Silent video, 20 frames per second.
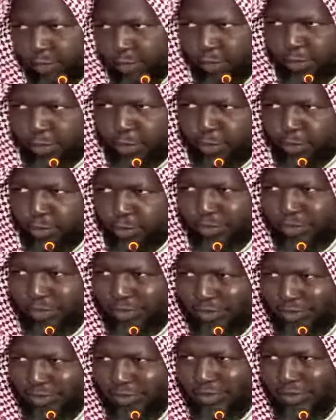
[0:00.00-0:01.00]
people.
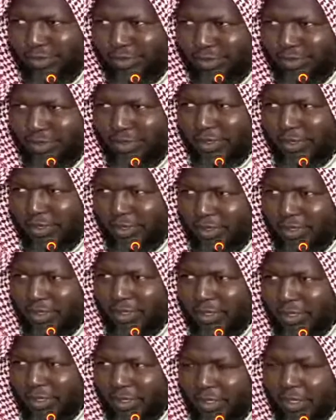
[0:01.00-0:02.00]

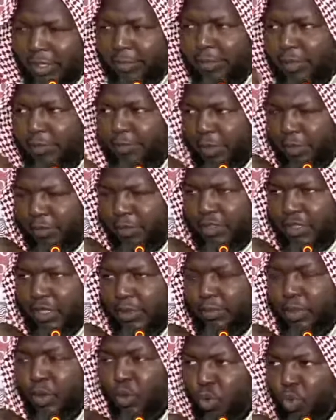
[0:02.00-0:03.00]
It be permitted
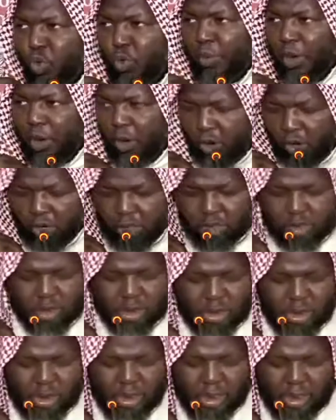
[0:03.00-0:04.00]
me hukuma cut
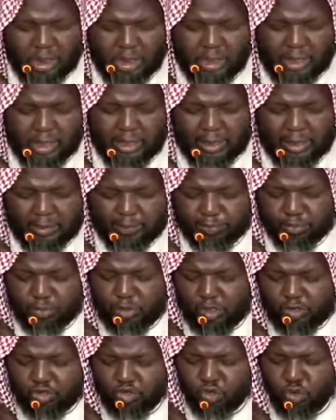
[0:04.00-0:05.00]
land put
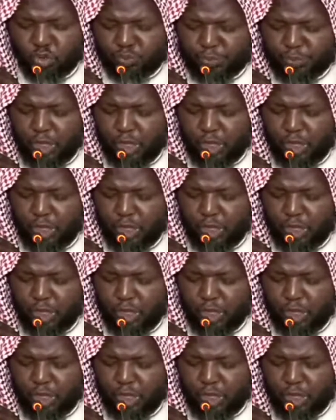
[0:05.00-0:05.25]
on so.